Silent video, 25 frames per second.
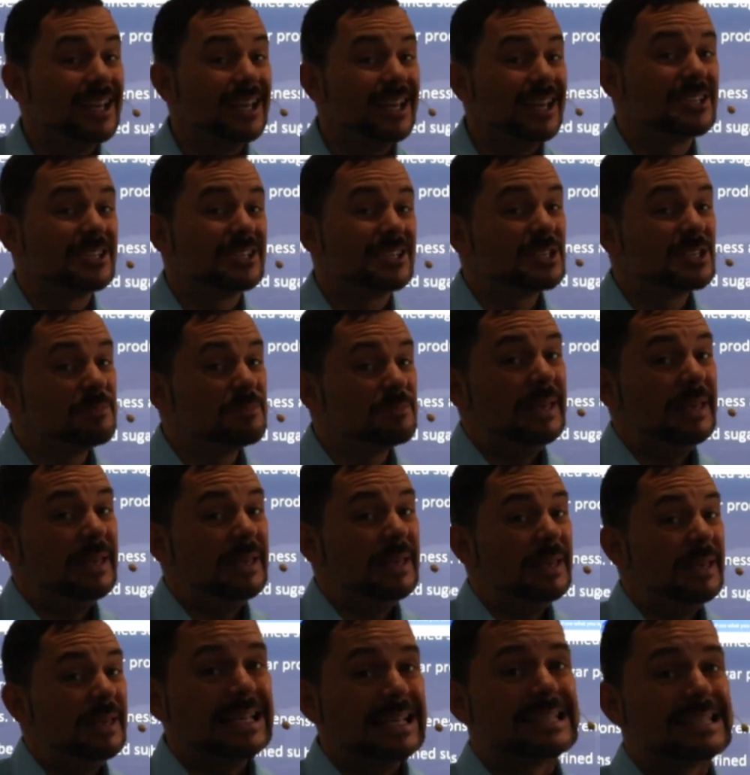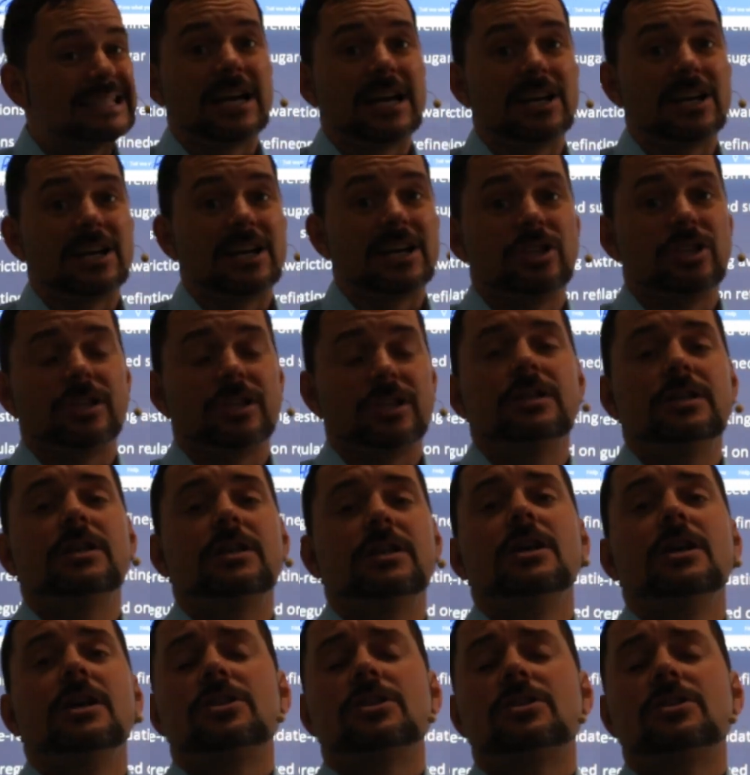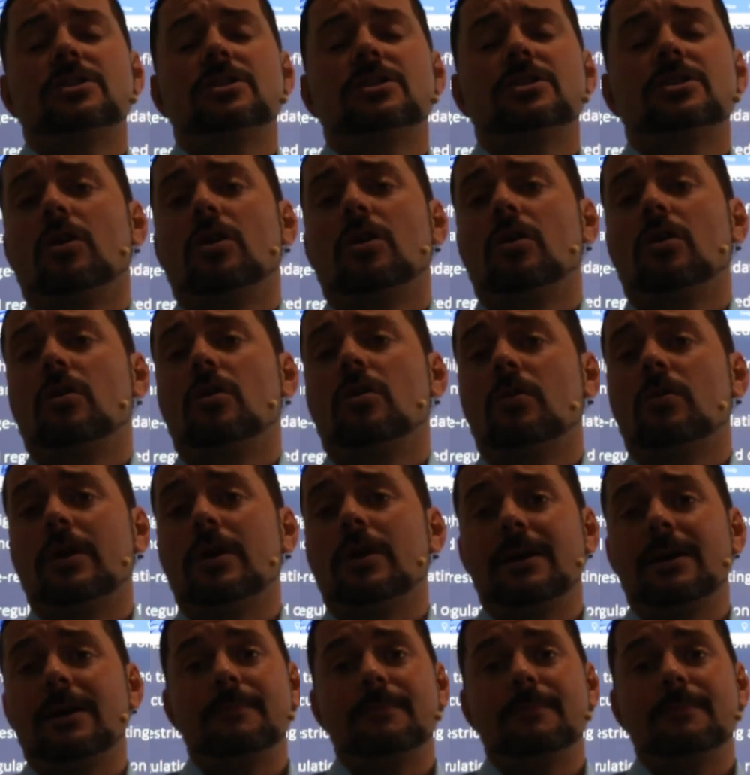the speaking section. So